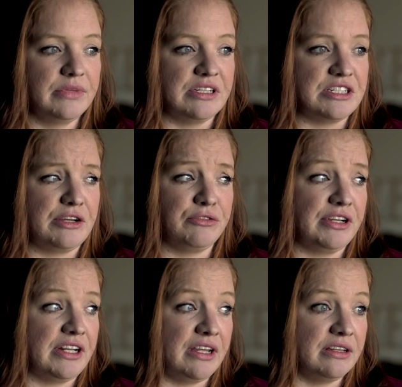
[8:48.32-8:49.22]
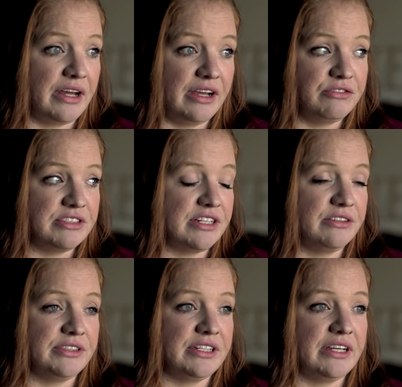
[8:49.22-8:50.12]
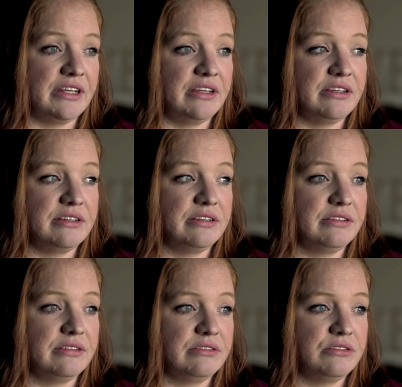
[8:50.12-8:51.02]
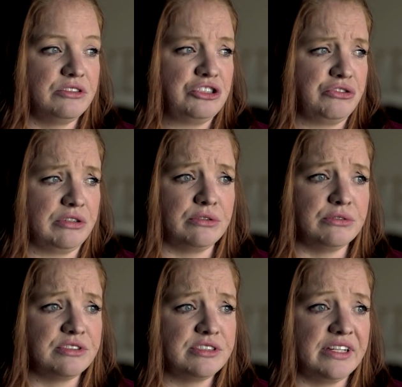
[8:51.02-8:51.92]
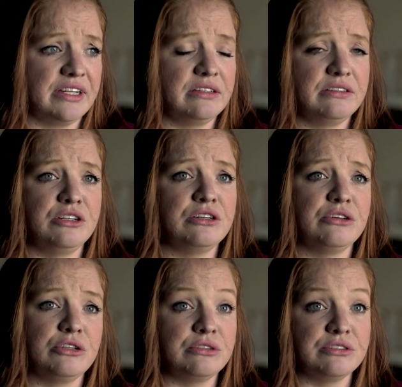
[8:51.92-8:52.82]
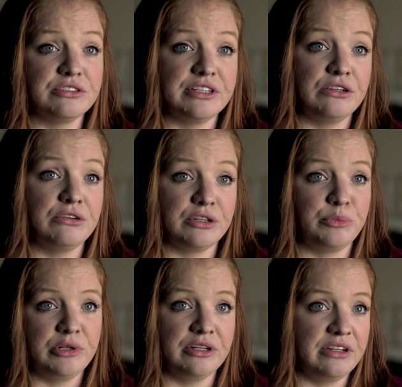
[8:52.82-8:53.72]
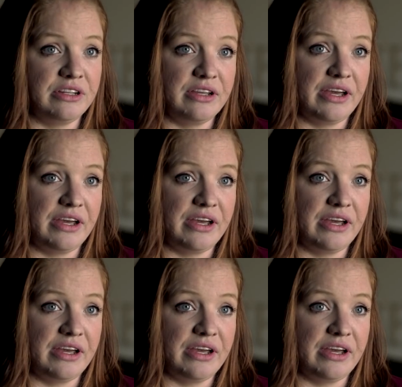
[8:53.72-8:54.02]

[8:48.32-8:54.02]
It's everyday life, it's everyday struggles that young girls in our community